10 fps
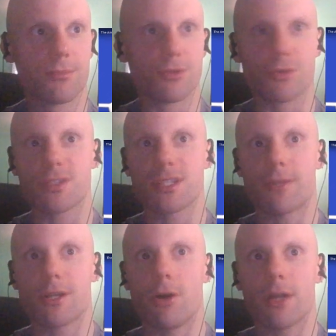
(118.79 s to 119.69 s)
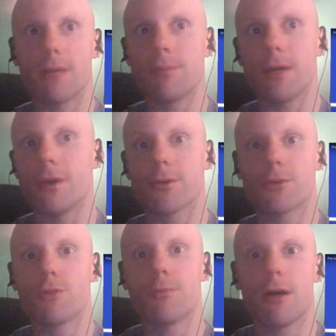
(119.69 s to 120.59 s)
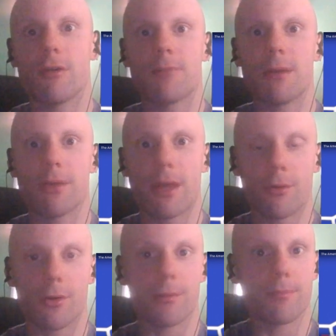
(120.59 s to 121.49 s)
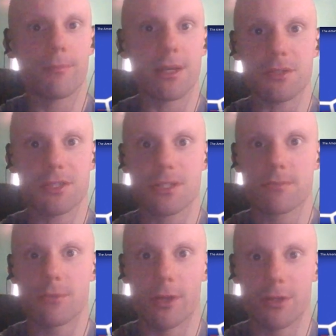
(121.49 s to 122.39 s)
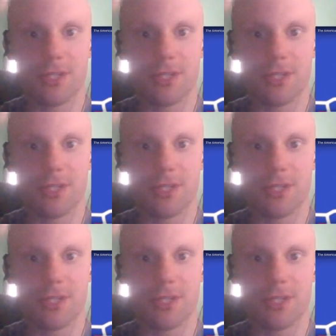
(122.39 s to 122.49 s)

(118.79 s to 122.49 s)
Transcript: George was simply calling up another group of people that were his loyal